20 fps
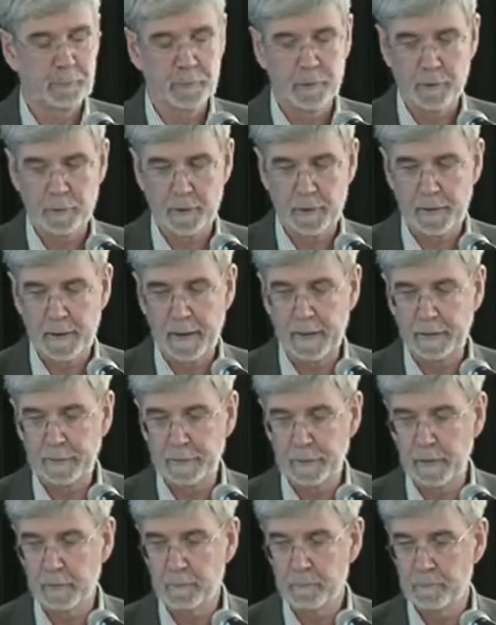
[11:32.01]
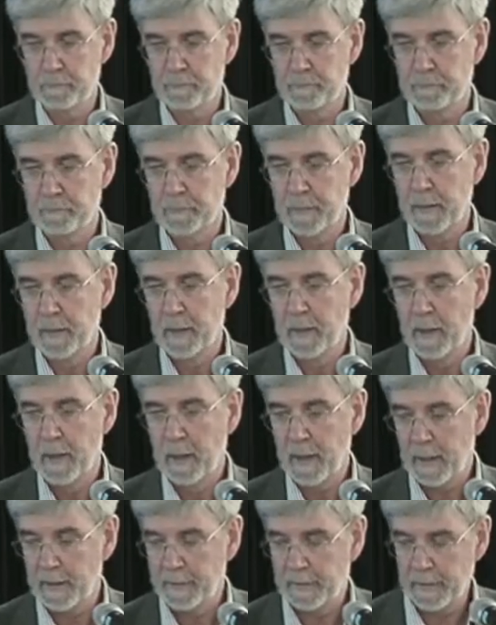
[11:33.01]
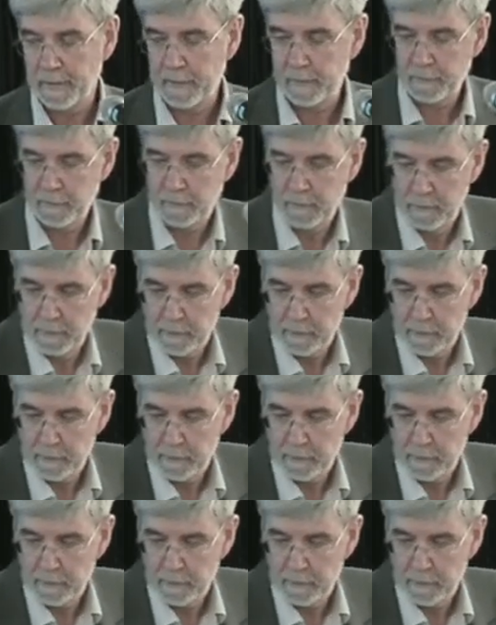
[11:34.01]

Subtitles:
Northern Asia, and then